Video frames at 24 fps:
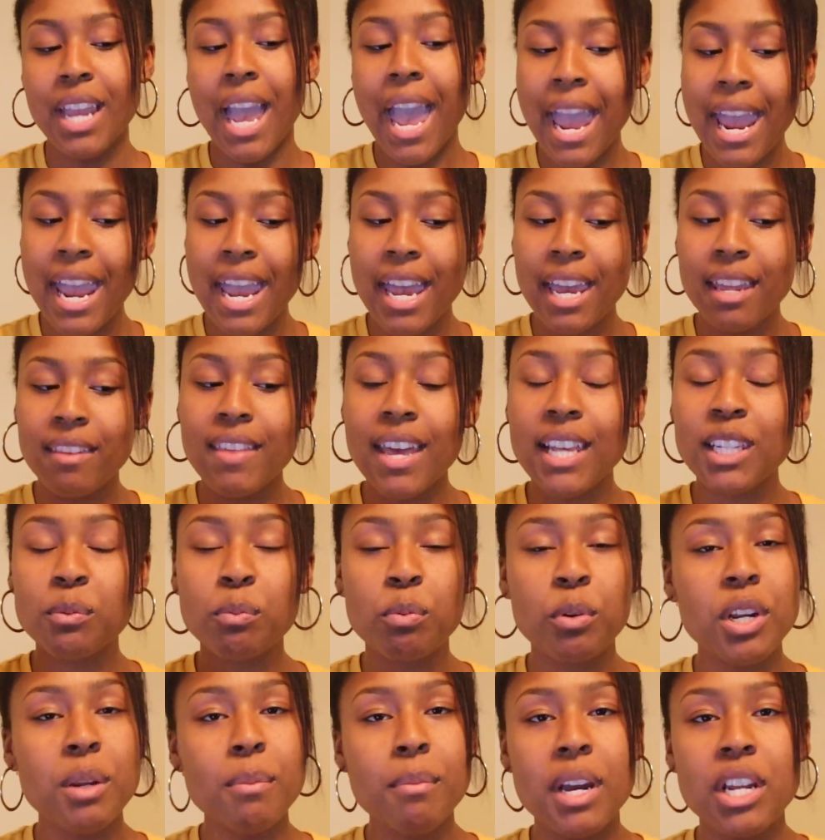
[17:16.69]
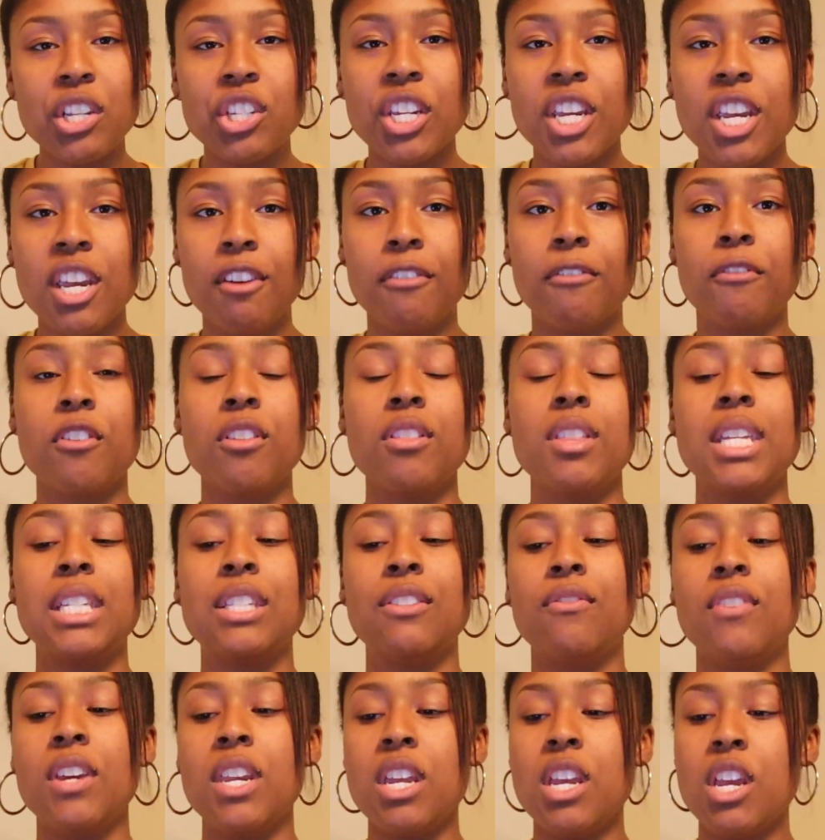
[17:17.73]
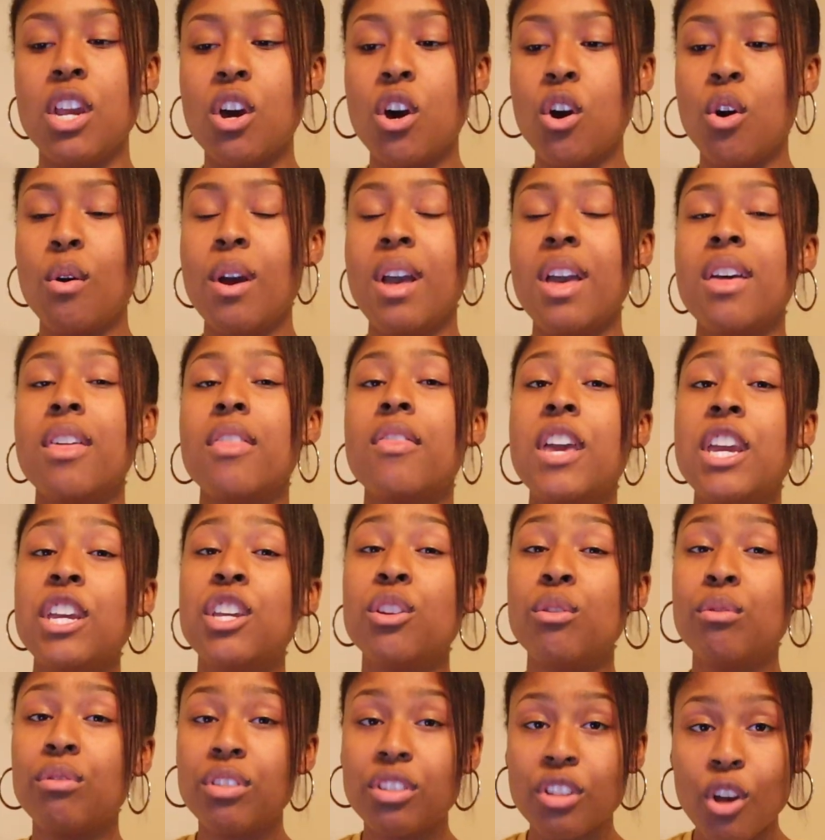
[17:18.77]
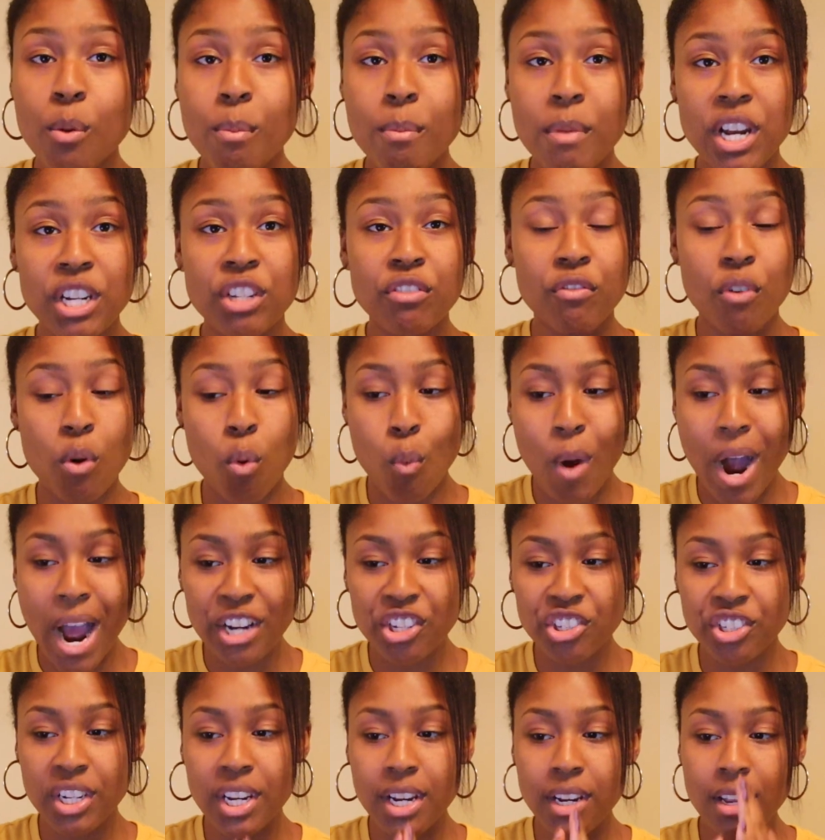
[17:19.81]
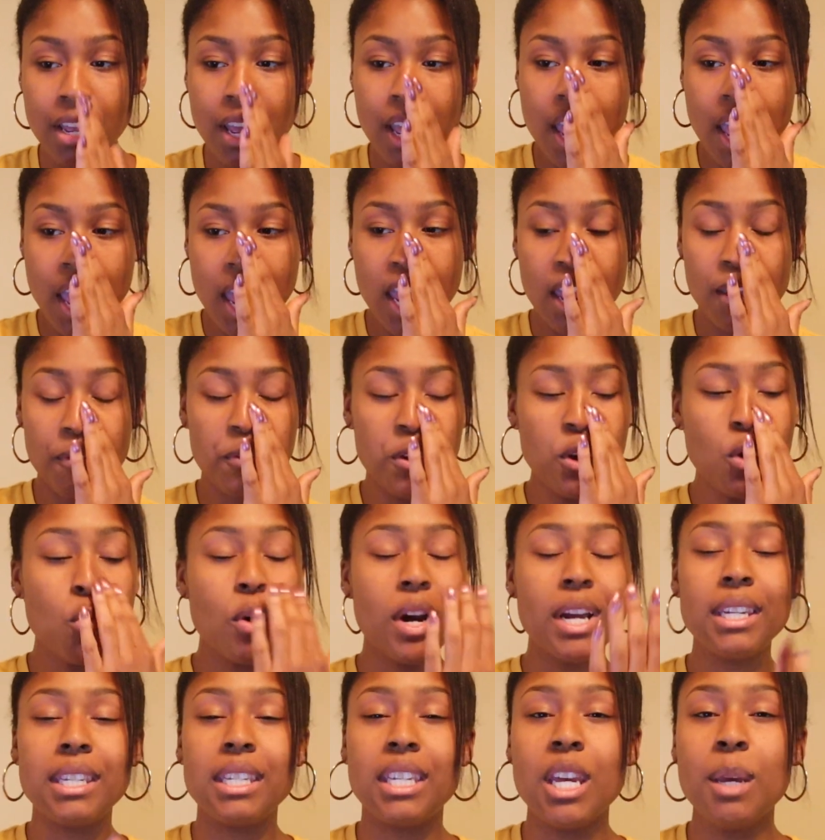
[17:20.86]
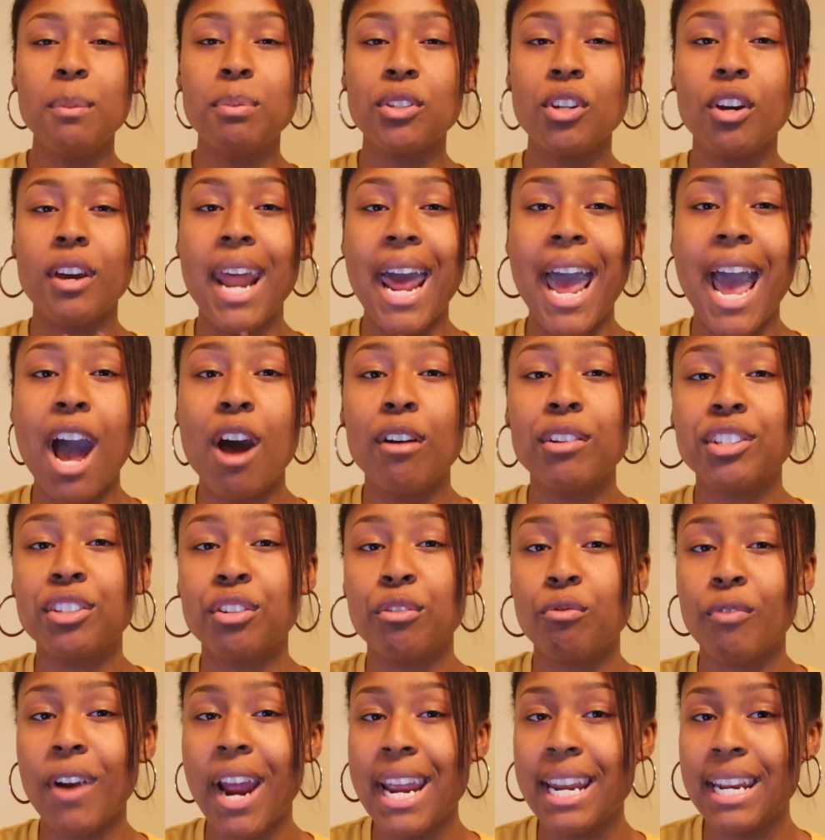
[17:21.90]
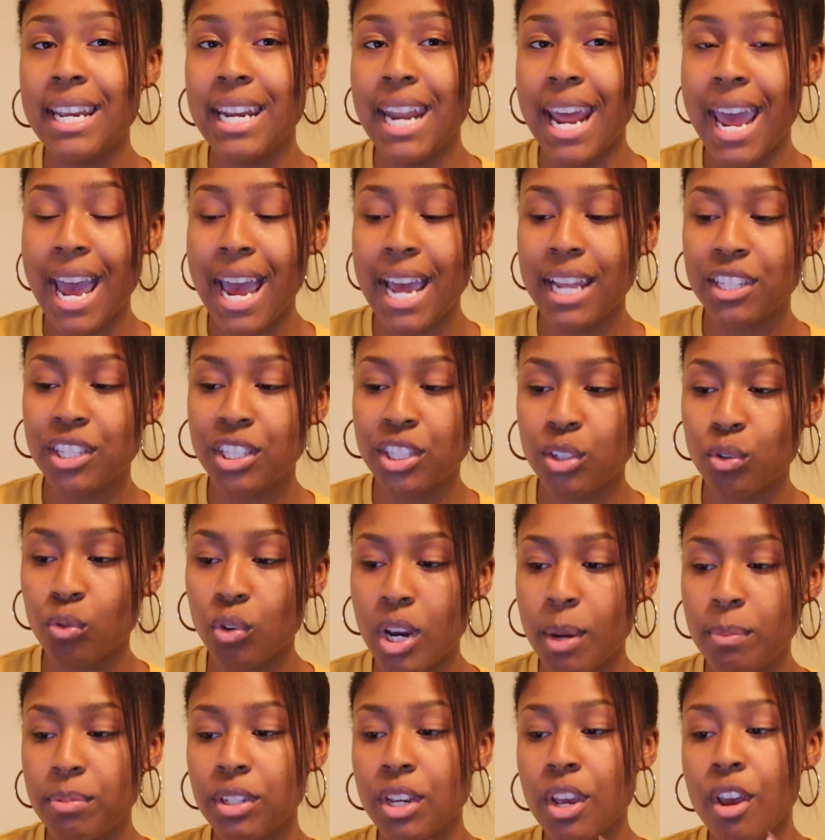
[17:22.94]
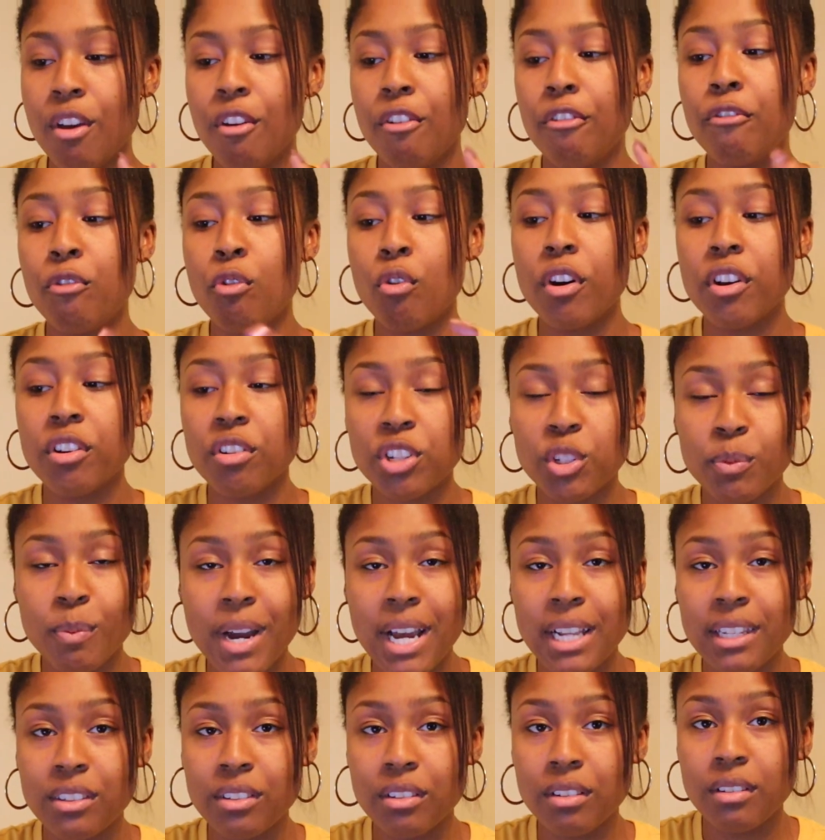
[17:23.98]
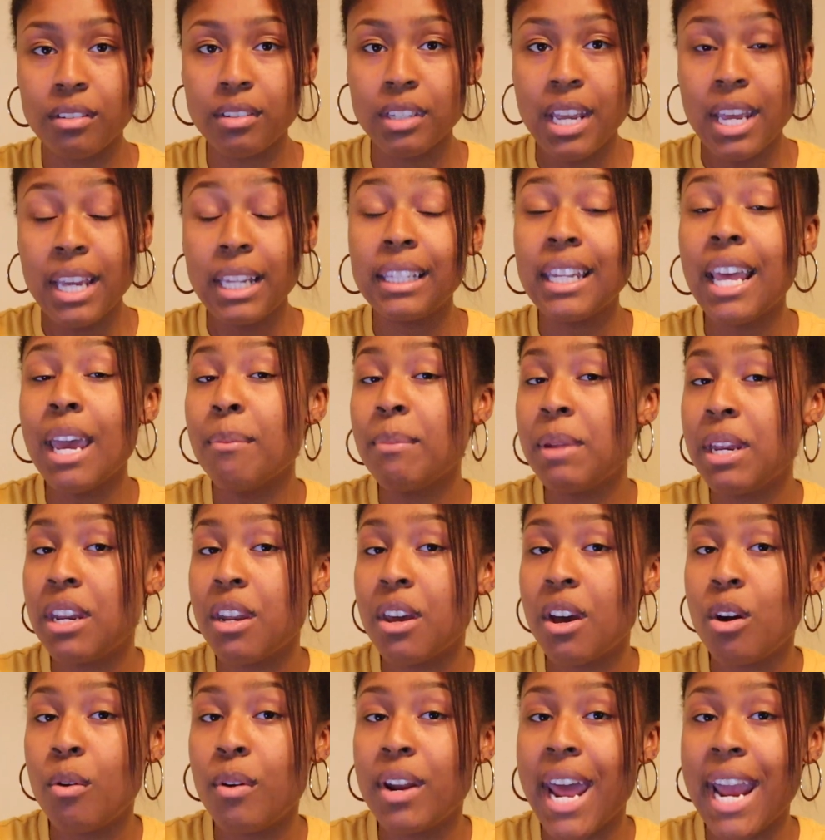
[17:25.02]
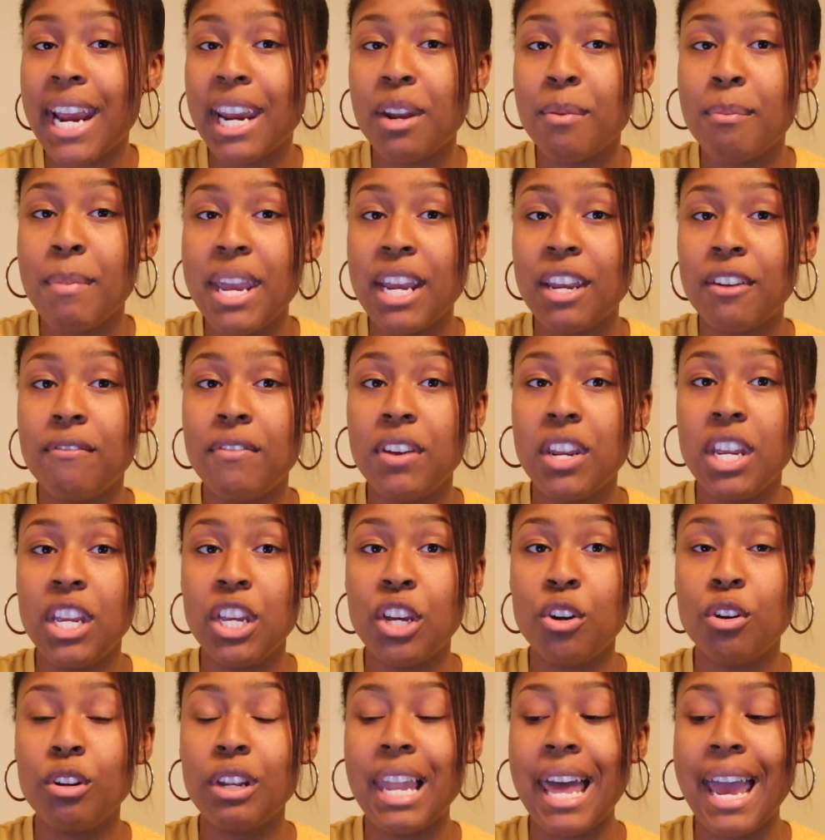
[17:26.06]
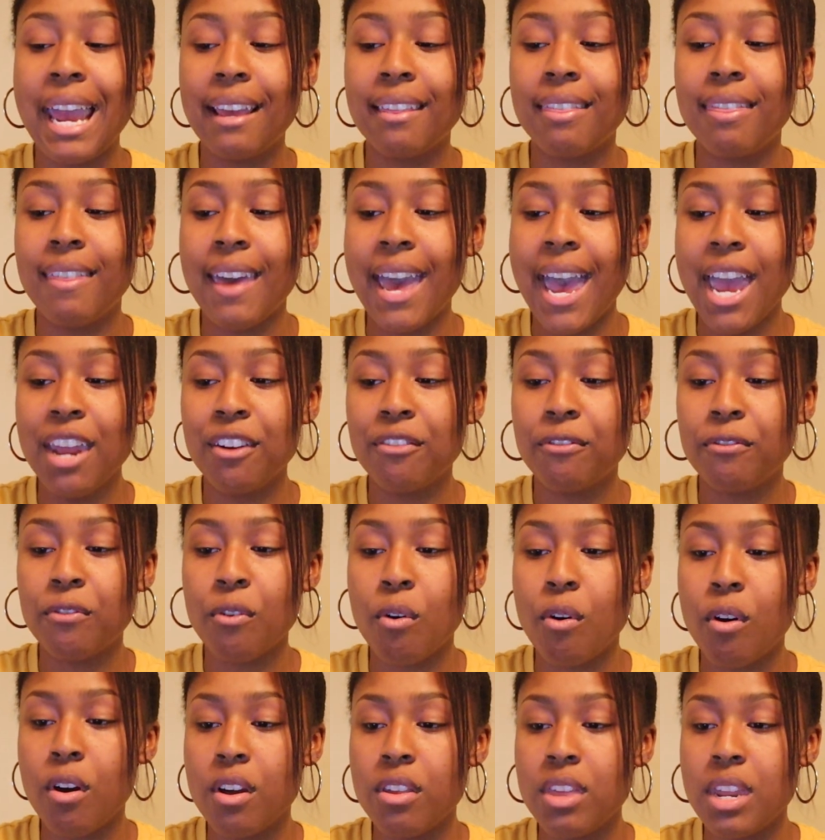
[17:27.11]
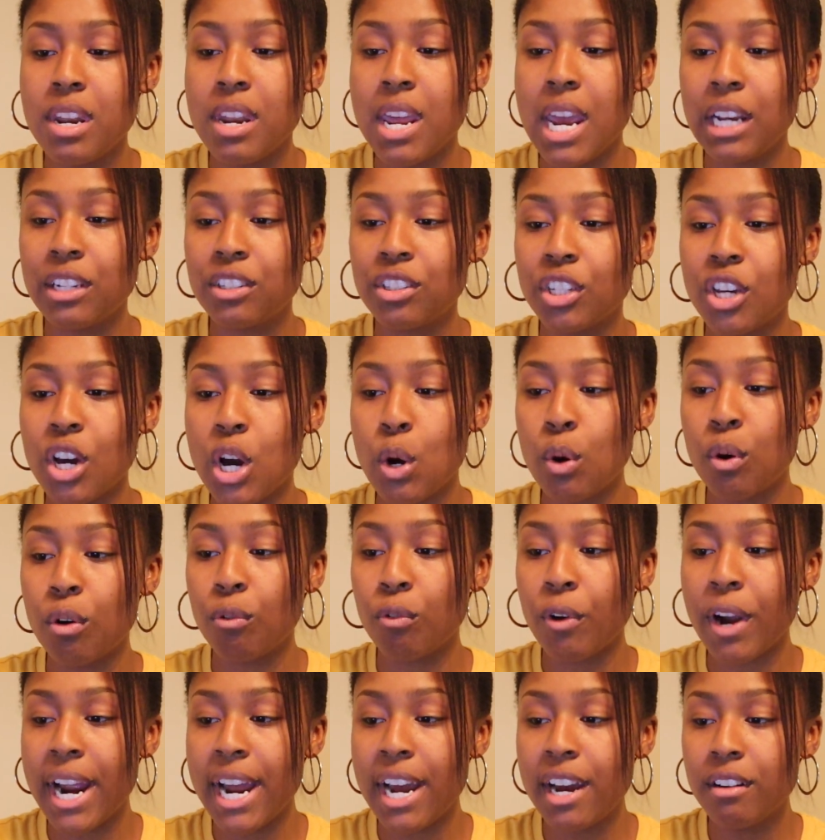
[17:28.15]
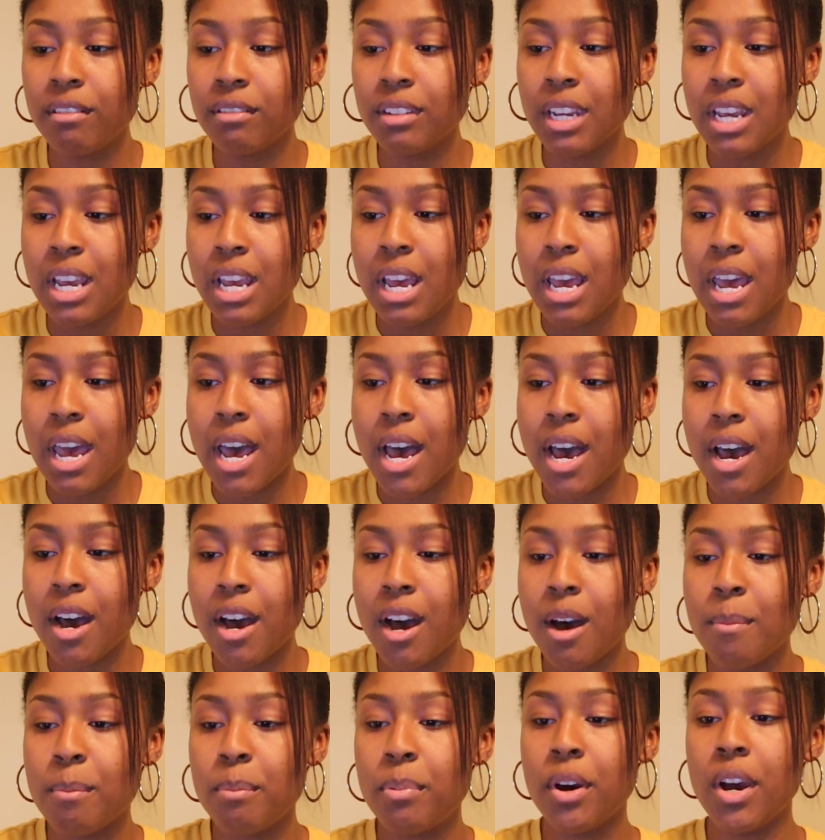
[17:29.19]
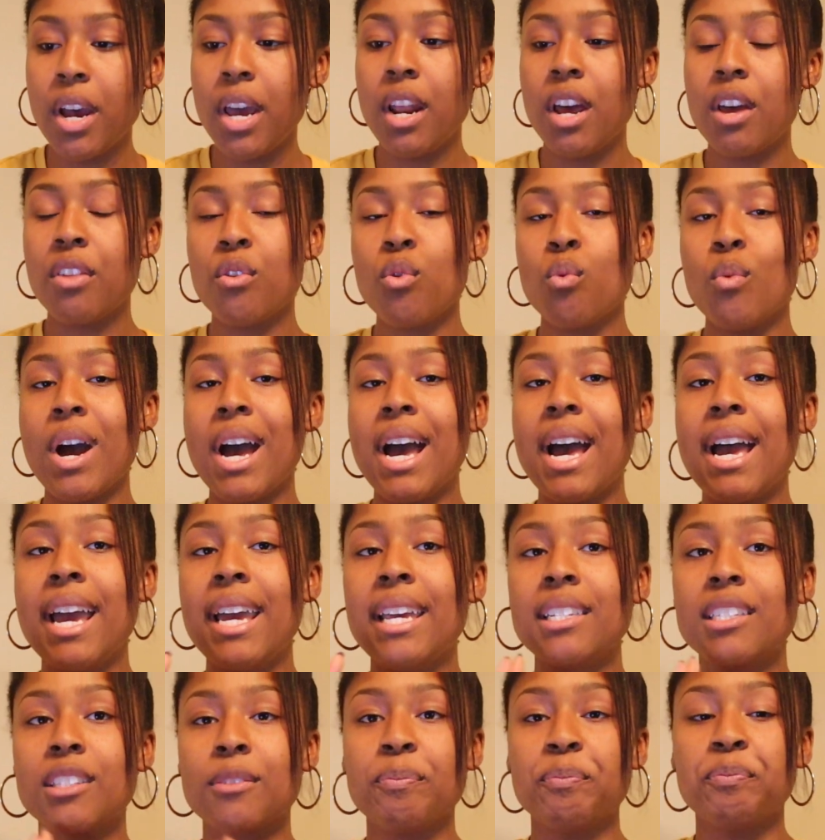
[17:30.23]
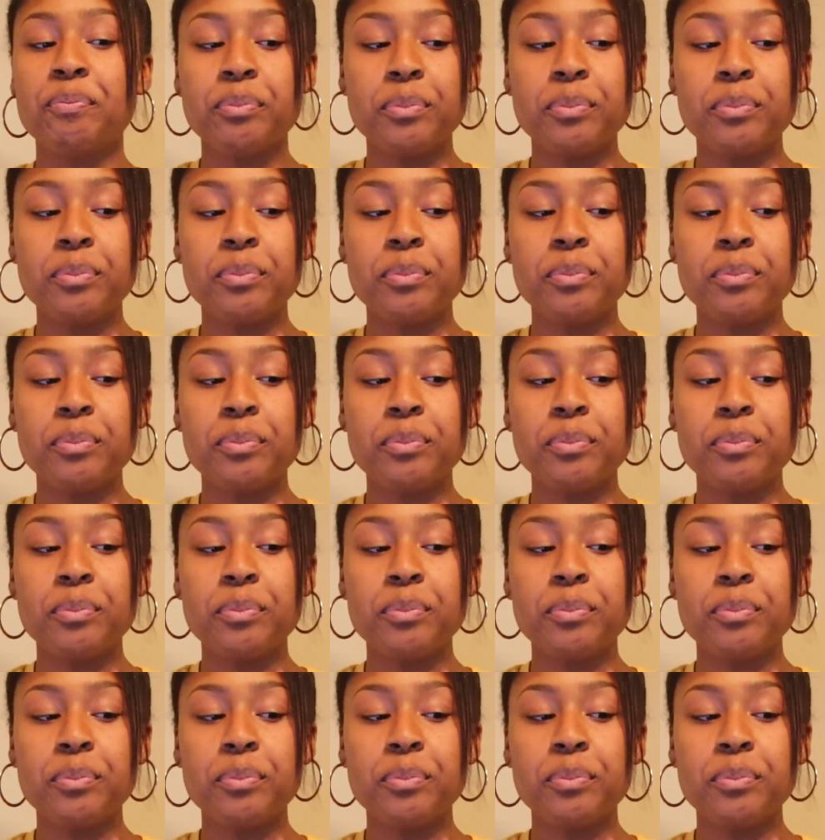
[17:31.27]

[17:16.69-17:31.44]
And that's pretty much it for this video. Thank you so much for watching. If you want tips on how to write an ad script for your sponsors, let me know and I can make a video like that for the next go around. But otherwise,